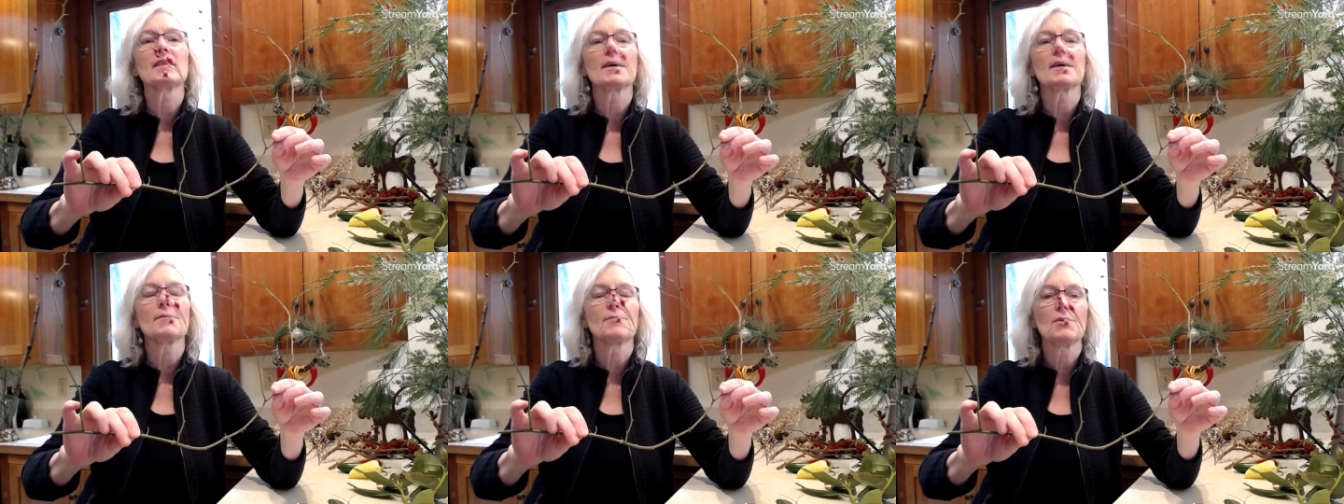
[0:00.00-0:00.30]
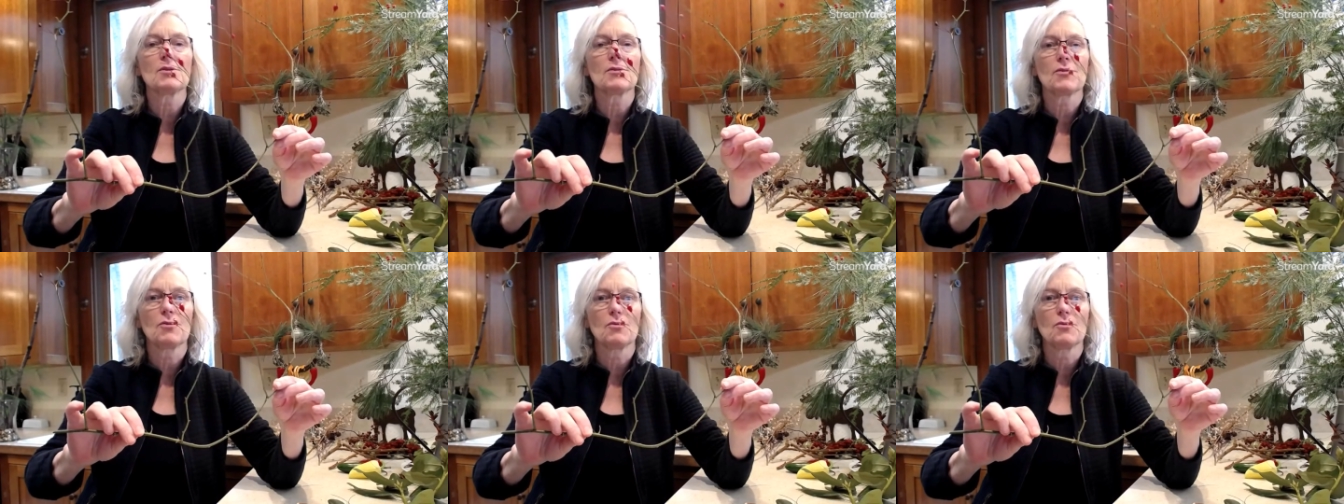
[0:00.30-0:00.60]
that
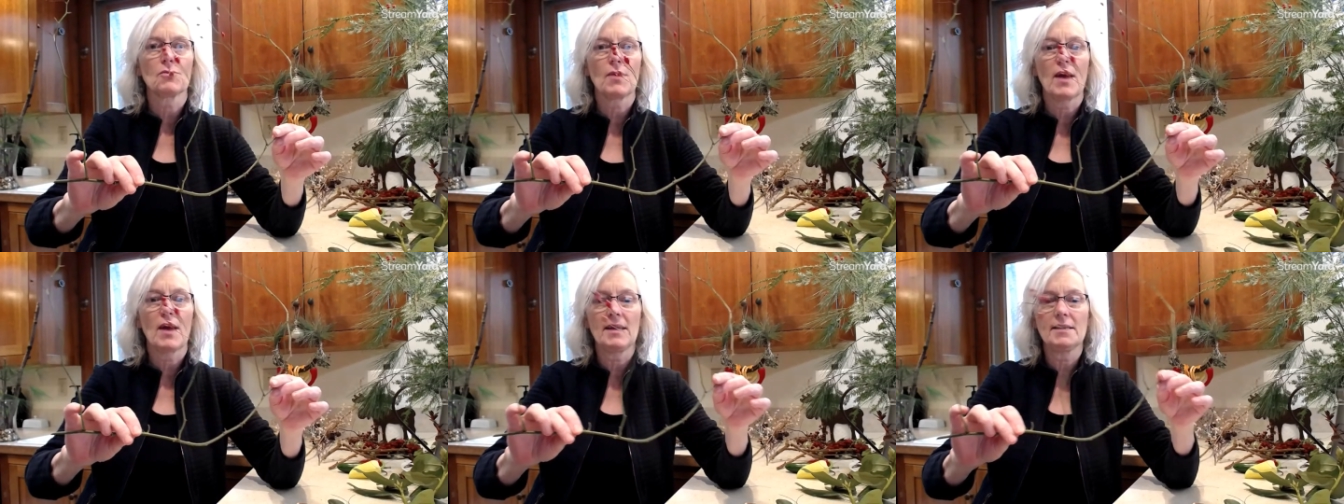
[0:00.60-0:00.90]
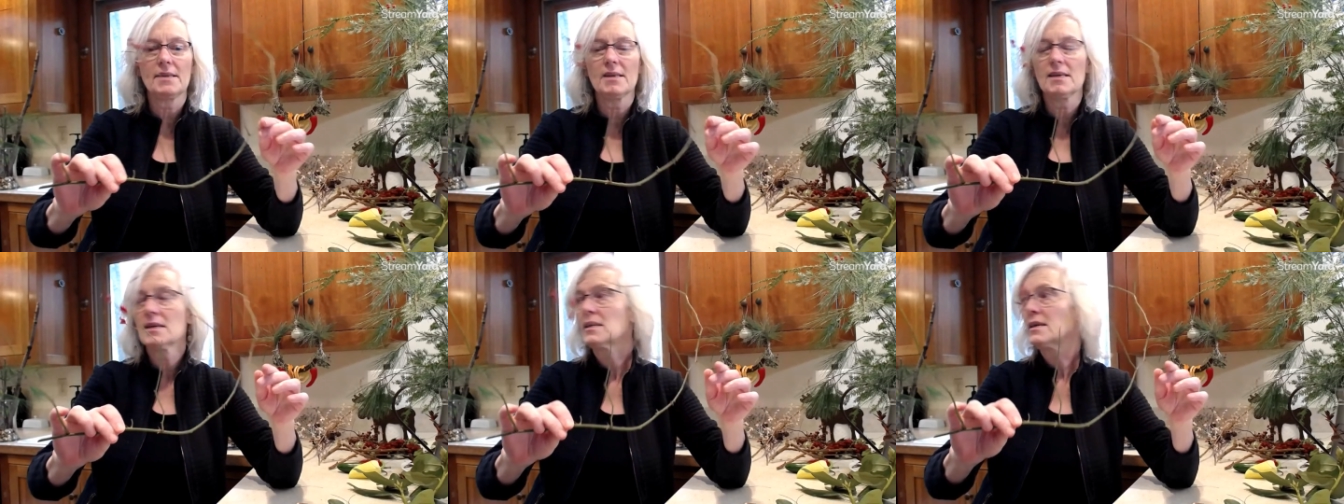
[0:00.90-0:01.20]
beautiful
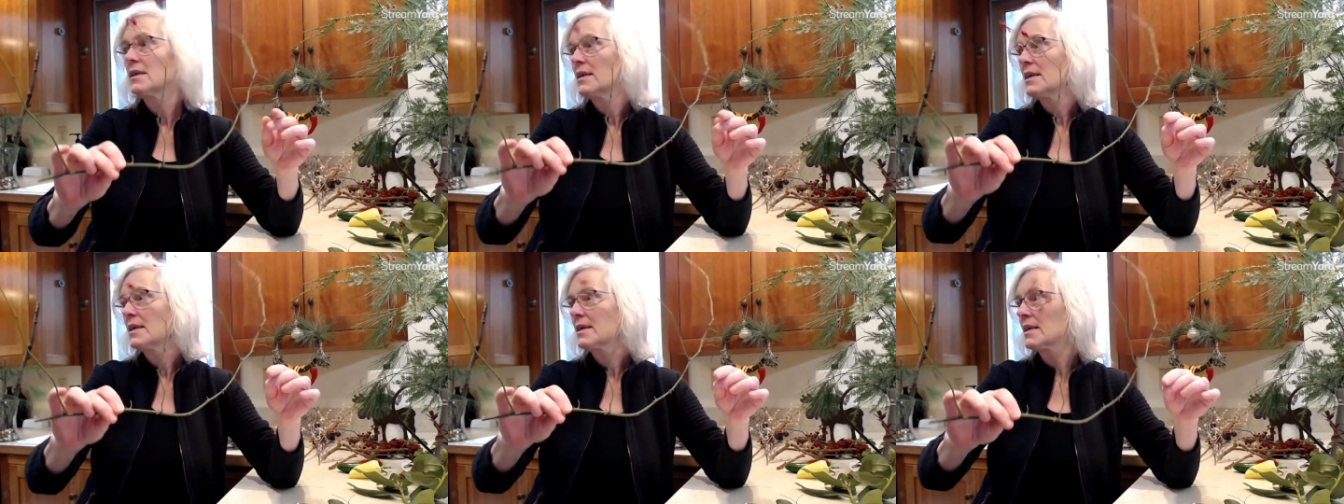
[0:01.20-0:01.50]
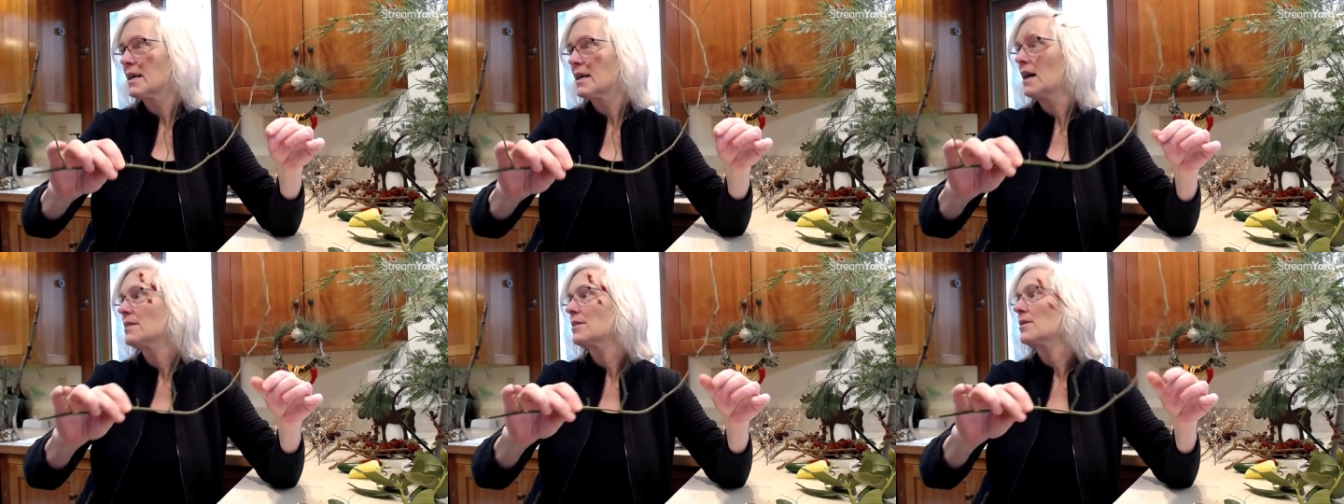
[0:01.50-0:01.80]
red
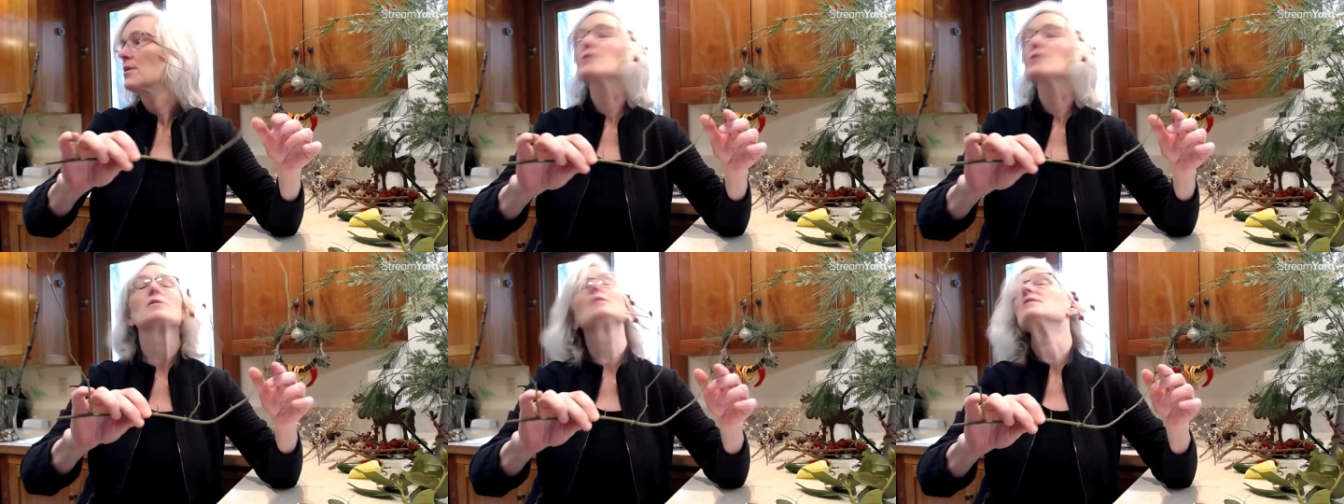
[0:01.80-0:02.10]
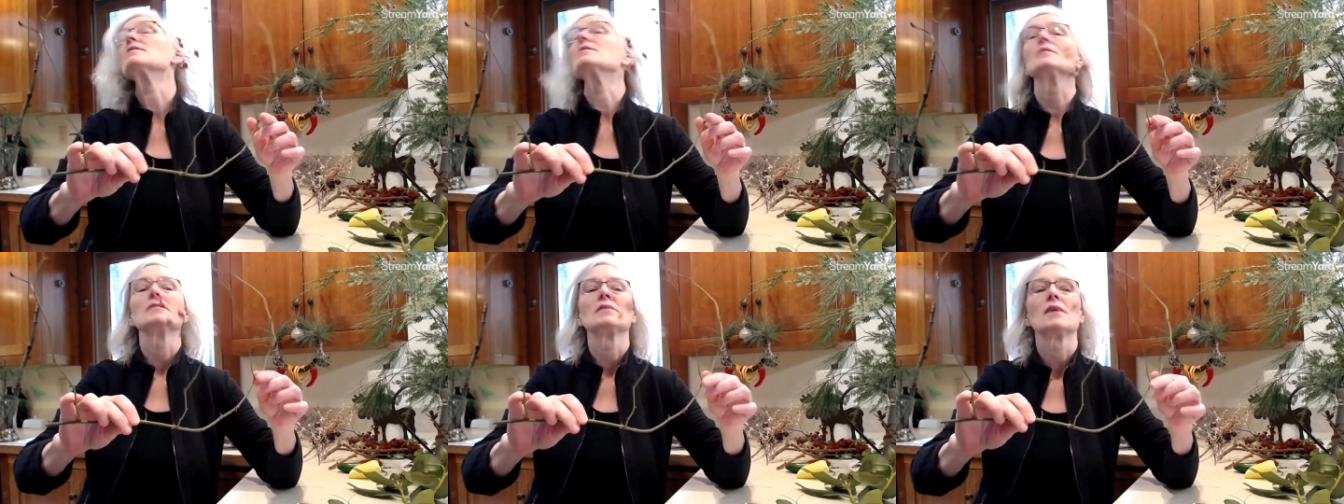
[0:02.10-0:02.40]
color